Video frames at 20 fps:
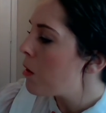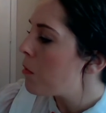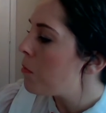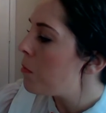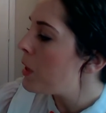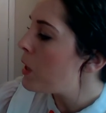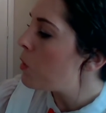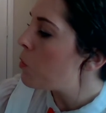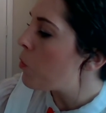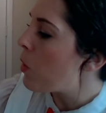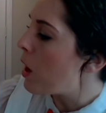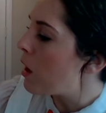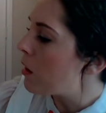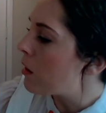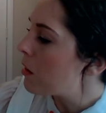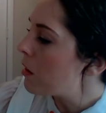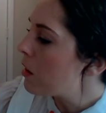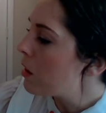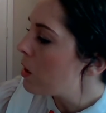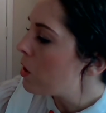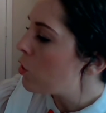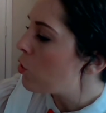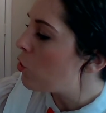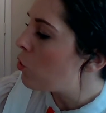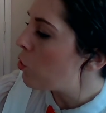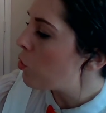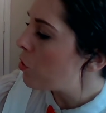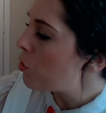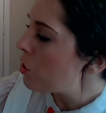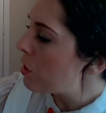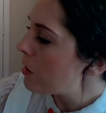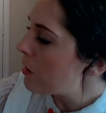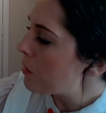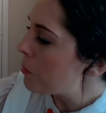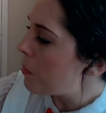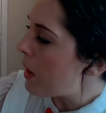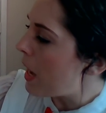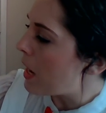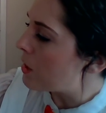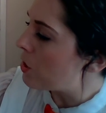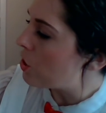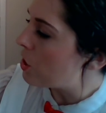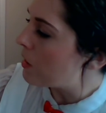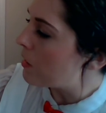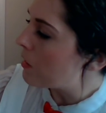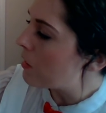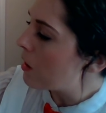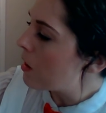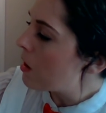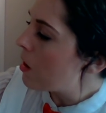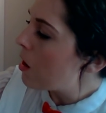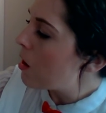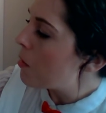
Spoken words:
Meanwhile, Georgie patches